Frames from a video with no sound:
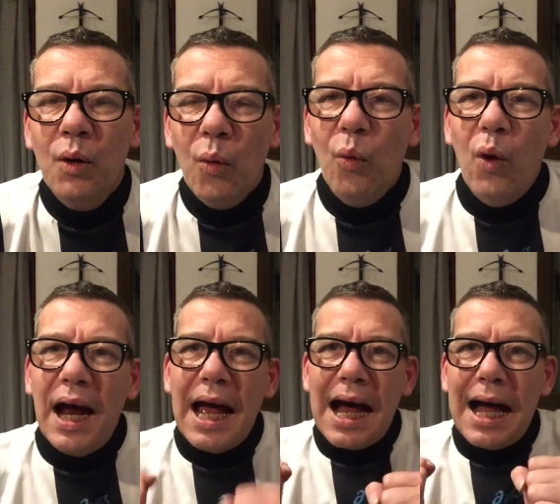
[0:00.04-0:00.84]

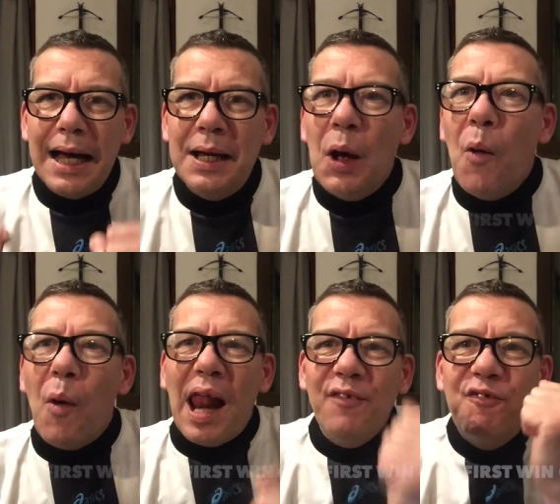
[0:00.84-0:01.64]

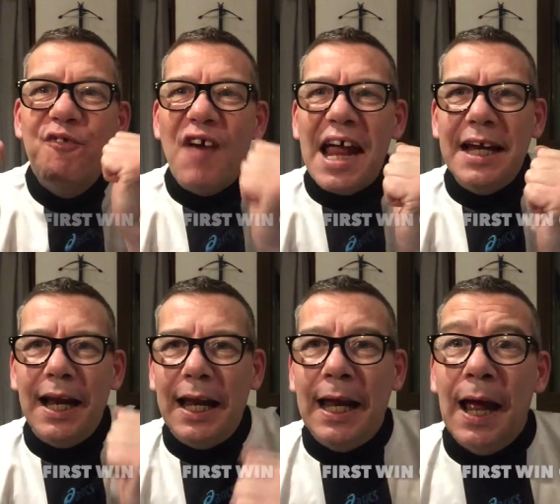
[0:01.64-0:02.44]
Well,
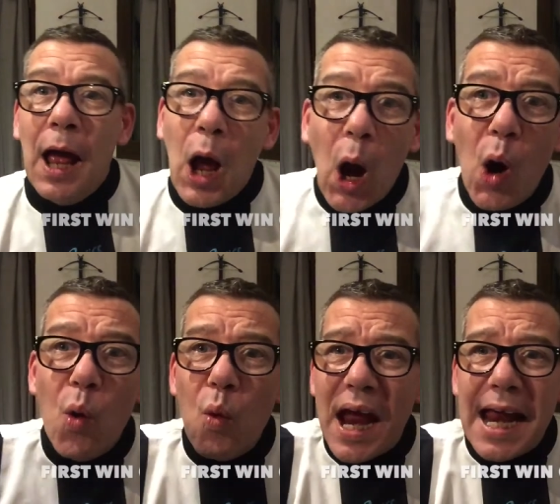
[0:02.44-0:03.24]
finally, a
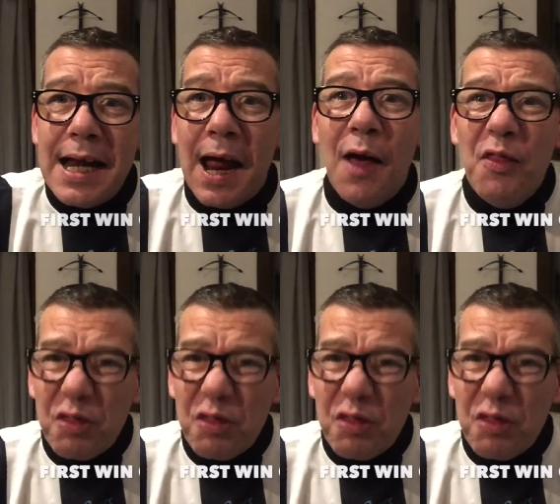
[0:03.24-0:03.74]
win.